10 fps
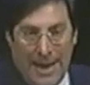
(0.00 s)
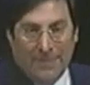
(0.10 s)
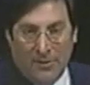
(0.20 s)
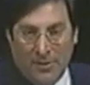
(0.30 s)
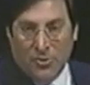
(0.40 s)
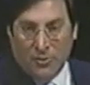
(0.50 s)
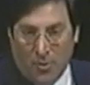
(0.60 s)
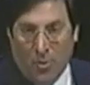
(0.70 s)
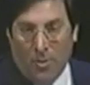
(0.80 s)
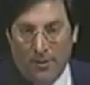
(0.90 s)
at the
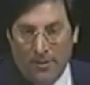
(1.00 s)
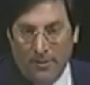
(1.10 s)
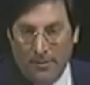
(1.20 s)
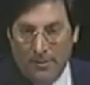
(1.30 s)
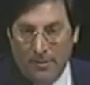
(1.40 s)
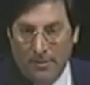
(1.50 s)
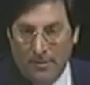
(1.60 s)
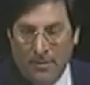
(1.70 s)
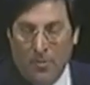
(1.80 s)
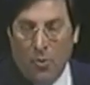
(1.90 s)
district court,
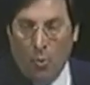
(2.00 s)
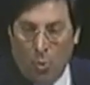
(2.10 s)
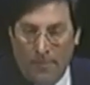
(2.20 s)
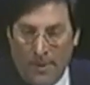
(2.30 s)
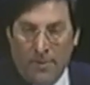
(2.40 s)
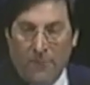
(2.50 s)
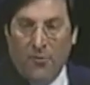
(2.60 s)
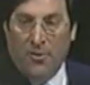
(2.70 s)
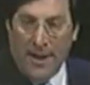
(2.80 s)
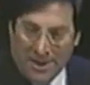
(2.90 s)
the woman
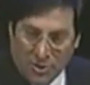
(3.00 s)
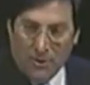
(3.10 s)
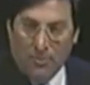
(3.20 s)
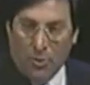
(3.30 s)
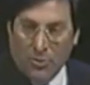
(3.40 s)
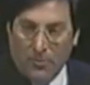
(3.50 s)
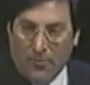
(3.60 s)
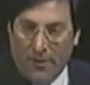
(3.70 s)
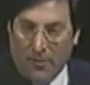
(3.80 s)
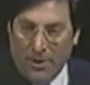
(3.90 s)
for the National Abortion
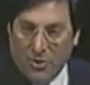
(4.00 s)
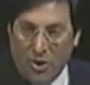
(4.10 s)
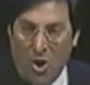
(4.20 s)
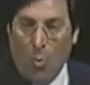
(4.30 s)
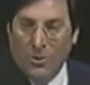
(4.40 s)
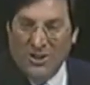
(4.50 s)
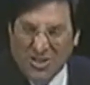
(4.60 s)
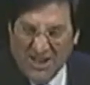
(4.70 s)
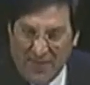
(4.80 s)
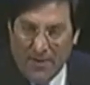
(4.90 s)
Federation was
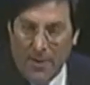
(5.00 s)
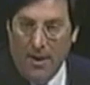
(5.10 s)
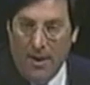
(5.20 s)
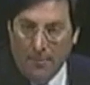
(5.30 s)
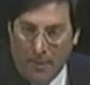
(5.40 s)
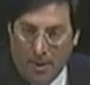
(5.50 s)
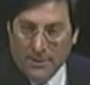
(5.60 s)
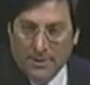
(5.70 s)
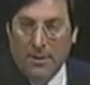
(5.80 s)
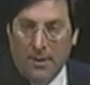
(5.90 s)
seven
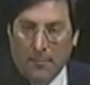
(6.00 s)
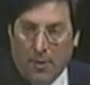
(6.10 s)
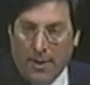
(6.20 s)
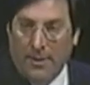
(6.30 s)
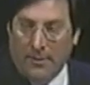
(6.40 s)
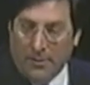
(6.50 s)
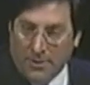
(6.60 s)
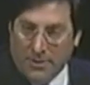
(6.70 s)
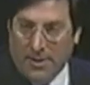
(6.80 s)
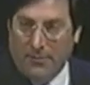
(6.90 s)
months pregnant
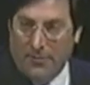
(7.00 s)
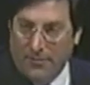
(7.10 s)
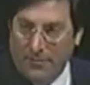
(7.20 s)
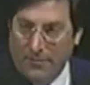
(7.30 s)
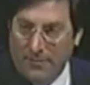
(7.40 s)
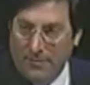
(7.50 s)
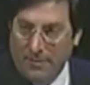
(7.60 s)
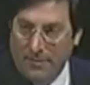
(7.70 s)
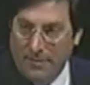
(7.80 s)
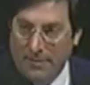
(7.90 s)
herself.
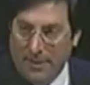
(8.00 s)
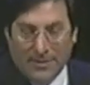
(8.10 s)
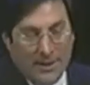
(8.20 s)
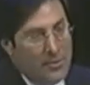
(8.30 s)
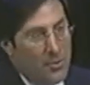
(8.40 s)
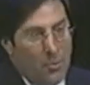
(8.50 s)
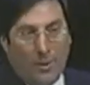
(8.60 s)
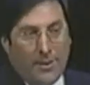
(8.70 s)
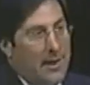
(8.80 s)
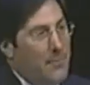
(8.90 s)
I said to her at
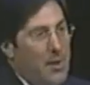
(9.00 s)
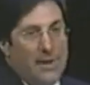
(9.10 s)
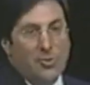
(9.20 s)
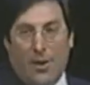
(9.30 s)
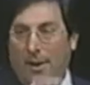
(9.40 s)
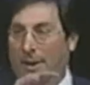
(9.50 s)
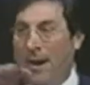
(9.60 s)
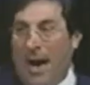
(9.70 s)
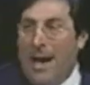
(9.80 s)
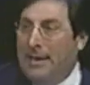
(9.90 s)
one time, you know, I, try,
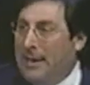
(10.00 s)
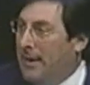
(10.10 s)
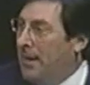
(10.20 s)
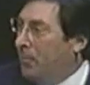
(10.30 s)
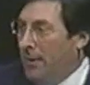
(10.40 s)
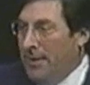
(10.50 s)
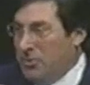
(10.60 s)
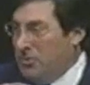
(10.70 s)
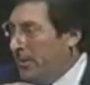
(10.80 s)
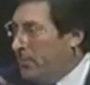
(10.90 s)
I keep
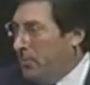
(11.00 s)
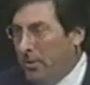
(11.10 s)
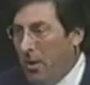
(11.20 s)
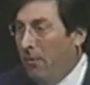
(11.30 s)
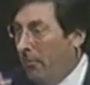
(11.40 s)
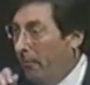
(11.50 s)
relationships with all